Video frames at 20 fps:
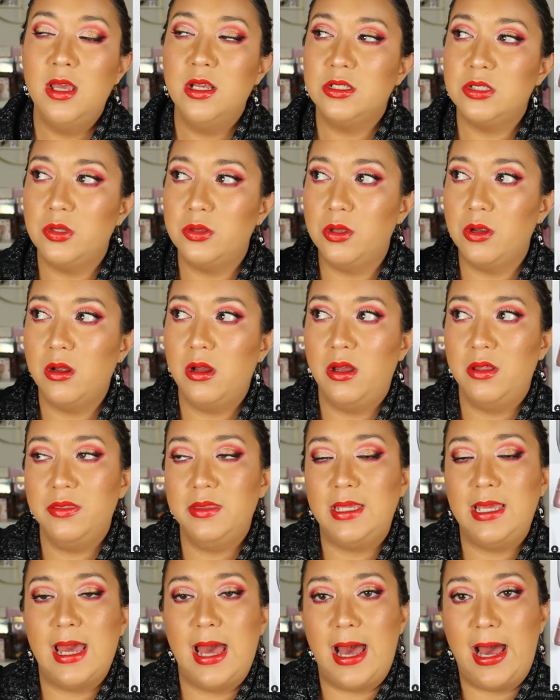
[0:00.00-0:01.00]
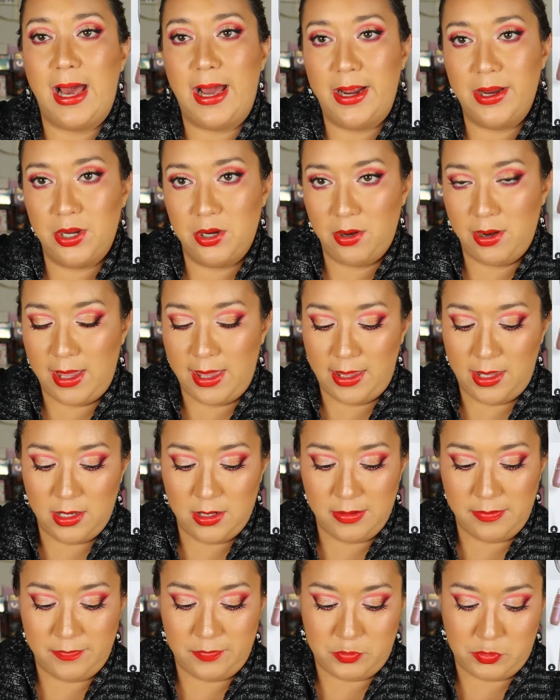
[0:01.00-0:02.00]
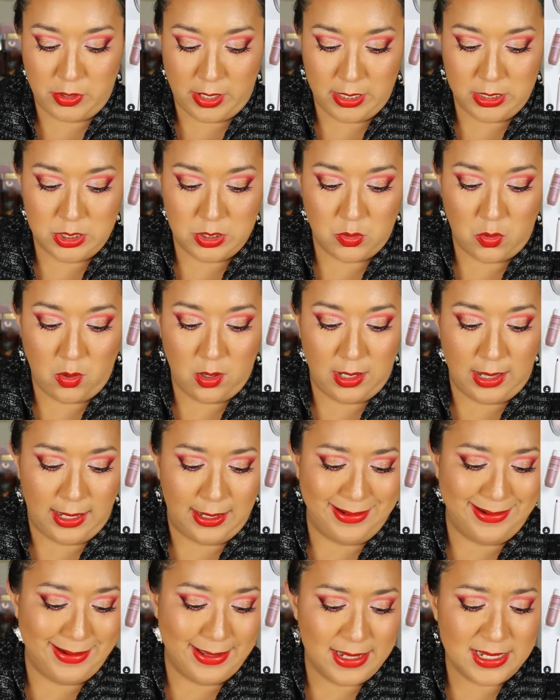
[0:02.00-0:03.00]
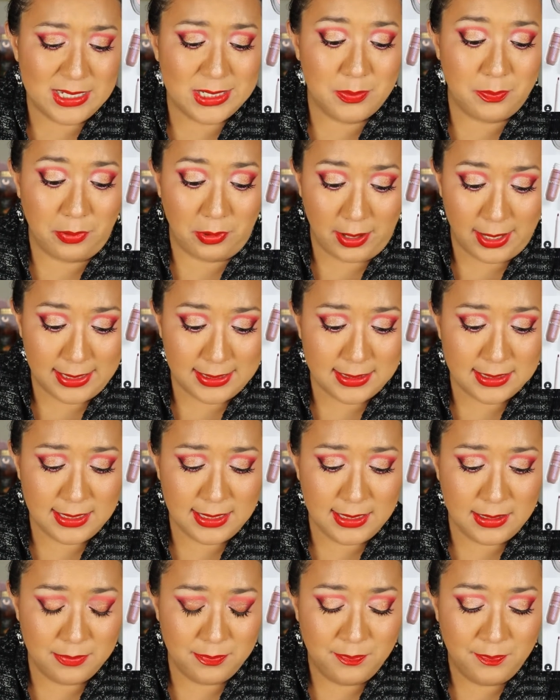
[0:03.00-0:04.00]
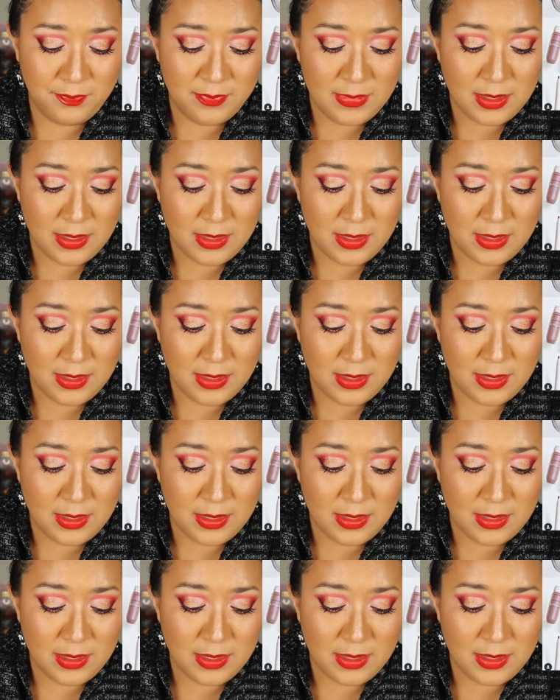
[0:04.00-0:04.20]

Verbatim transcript: so they're on the higher end of drugstore, like N Y X pricing,